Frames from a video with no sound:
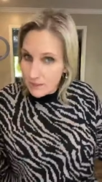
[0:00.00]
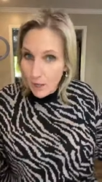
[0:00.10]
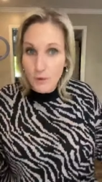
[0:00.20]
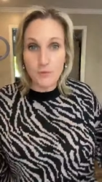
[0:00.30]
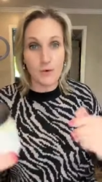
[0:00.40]

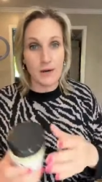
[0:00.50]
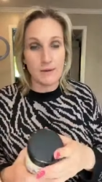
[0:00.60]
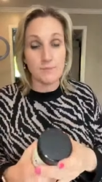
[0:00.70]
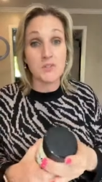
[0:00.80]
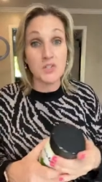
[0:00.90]
go for
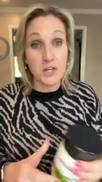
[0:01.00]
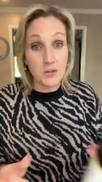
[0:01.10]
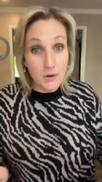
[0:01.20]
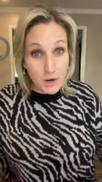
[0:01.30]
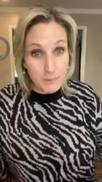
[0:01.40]
it.
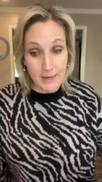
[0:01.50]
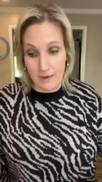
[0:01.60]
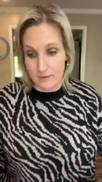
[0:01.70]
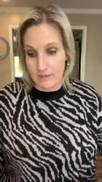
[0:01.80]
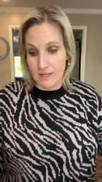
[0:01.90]
Check your carb
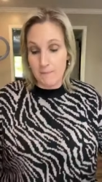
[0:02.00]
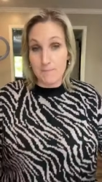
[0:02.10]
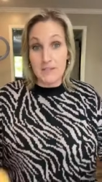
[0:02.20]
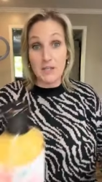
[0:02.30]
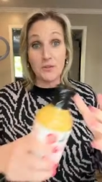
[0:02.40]
counts.
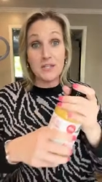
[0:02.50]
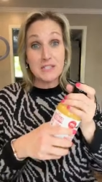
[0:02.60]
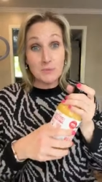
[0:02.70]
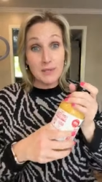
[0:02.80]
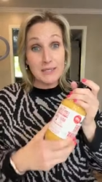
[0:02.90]
So
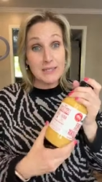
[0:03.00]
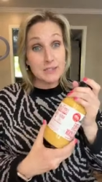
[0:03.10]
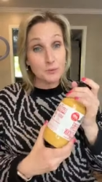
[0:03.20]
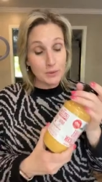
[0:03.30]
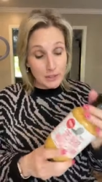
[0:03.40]
this one
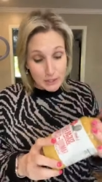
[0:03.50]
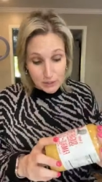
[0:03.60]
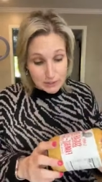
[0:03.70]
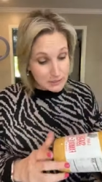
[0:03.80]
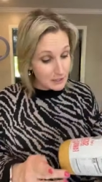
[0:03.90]
is a really
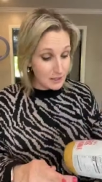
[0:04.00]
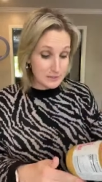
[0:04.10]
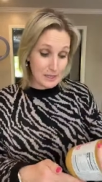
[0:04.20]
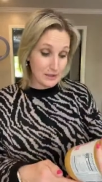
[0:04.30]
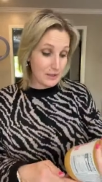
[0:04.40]
good
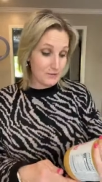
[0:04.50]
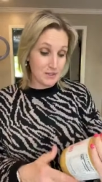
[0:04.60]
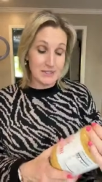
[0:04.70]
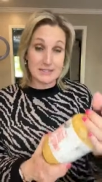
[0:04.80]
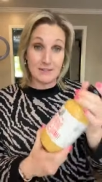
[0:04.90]
sauce. I love
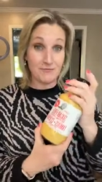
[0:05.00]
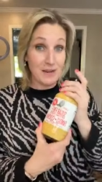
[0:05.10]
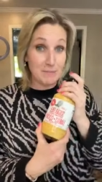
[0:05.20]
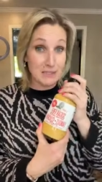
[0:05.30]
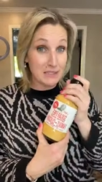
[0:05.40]
it. It's the
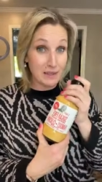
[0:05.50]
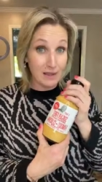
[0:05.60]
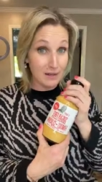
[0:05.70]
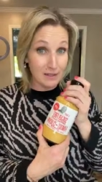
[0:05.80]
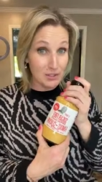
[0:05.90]
famous
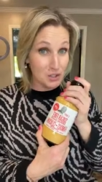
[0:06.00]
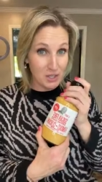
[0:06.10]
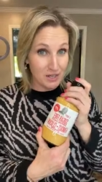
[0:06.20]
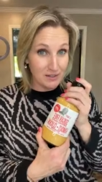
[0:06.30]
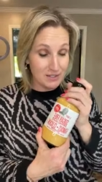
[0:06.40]
cluckin'
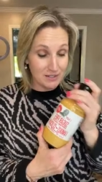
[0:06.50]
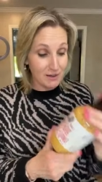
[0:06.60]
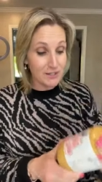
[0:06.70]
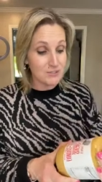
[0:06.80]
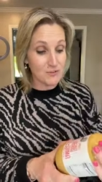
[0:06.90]
chicken
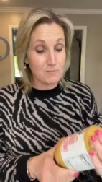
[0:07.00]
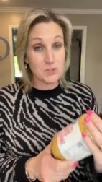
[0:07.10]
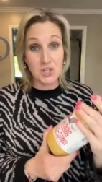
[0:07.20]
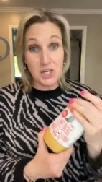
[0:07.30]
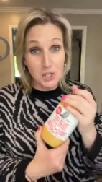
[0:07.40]
sauce
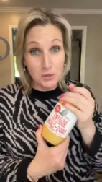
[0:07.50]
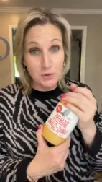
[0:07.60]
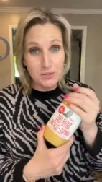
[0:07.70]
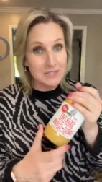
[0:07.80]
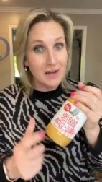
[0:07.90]
from G
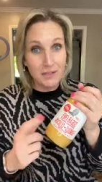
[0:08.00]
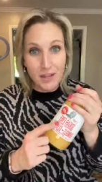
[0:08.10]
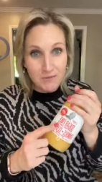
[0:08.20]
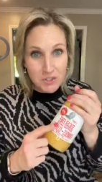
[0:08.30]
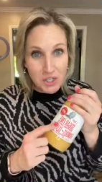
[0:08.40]
Hughes, and I
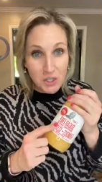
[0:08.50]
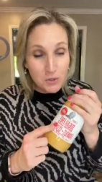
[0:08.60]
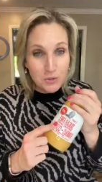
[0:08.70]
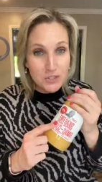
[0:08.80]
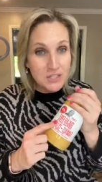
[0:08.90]
love G
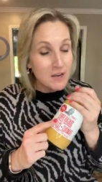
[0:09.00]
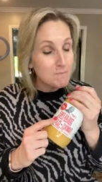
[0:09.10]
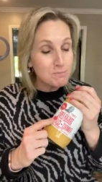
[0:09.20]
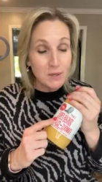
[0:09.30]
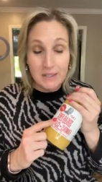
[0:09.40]
Hughes,
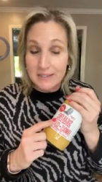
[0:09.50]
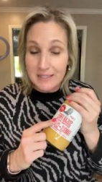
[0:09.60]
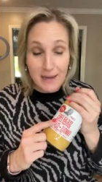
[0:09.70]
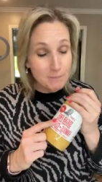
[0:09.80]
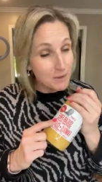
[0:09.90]
but
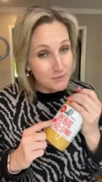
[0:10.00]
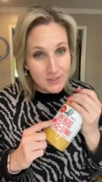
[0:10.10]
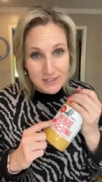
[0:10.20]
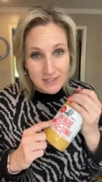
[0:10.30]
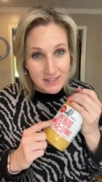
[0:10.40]
it's not
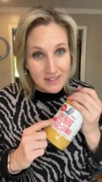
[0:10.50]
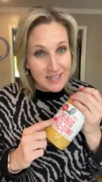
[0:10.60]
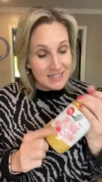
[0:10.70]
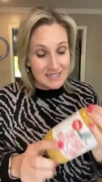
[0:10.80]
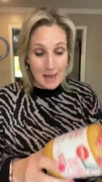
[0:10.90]
perfect.
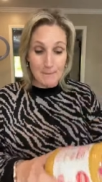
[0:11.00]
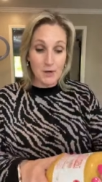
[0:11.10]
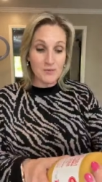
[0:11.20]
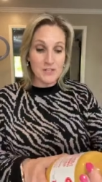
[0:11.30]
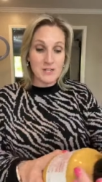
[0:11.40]
It's not
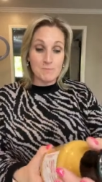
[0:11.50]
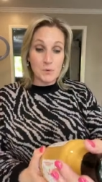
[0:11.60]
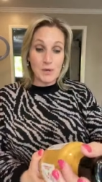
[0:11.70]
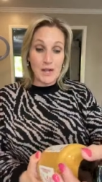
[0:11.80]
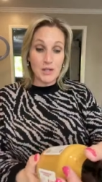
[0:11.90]
perfect.
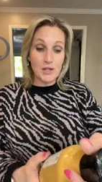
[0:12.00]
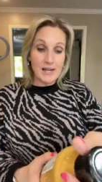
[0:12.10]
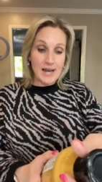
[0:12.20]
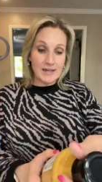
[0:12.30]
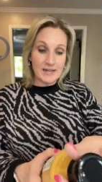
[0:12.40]
When I
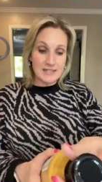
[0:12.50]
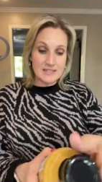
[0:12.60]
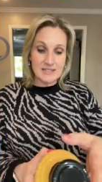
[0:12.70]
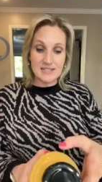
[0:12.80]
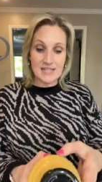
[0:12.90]
look at it, it
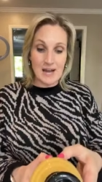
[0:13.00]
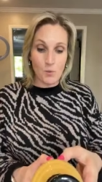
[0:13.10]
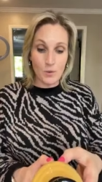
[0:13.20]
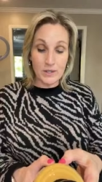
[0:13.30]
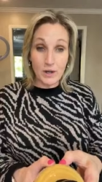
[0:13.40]
says it's
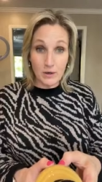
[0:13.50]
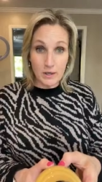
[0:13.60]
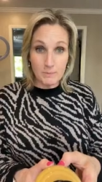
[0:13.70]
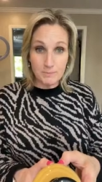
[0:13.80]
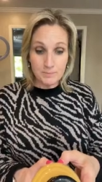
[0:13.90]
got 1
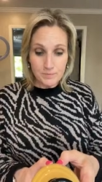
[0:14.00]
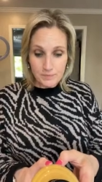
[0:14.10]
carb,